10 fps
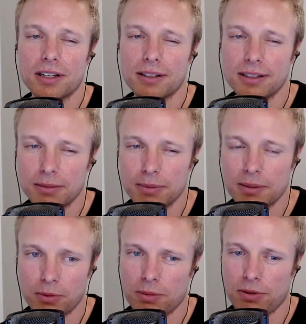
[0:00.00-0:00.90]
a little bit
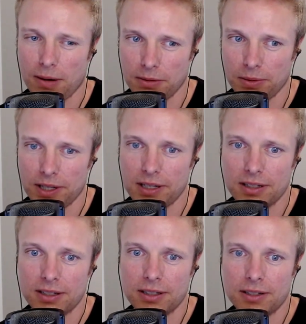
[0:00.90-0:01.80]
more probably
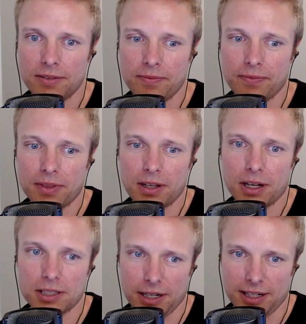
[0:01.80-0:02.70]

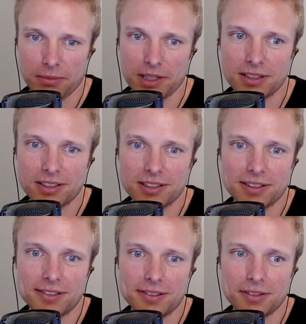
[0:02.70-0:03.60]
autonomy
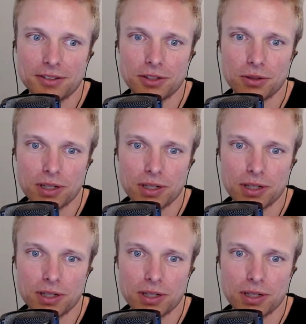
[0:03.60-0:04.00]
to